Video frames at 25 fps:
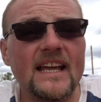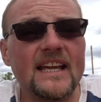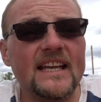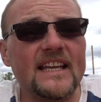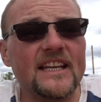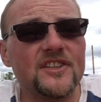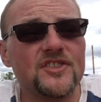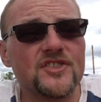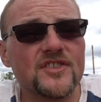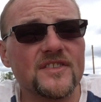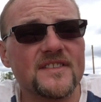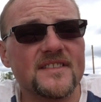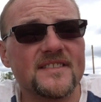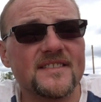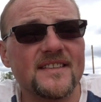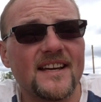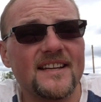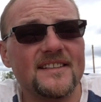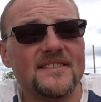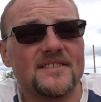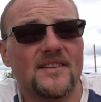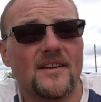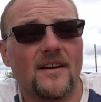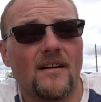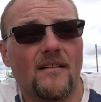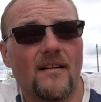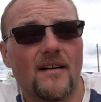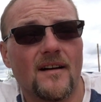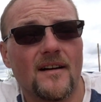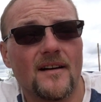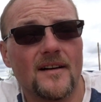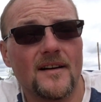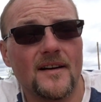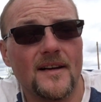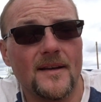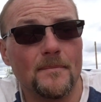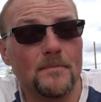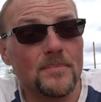Each of the sites
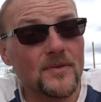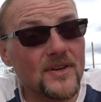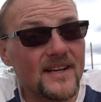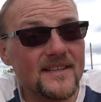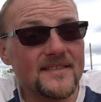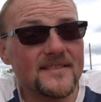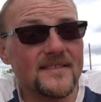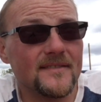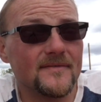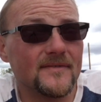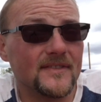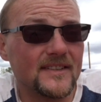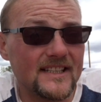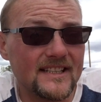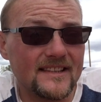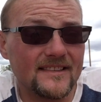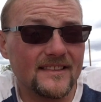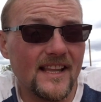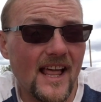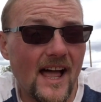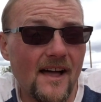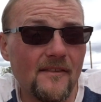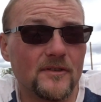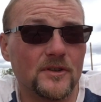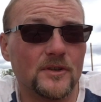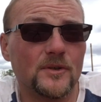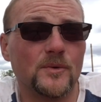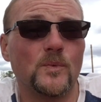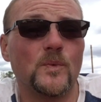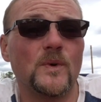are impressively level.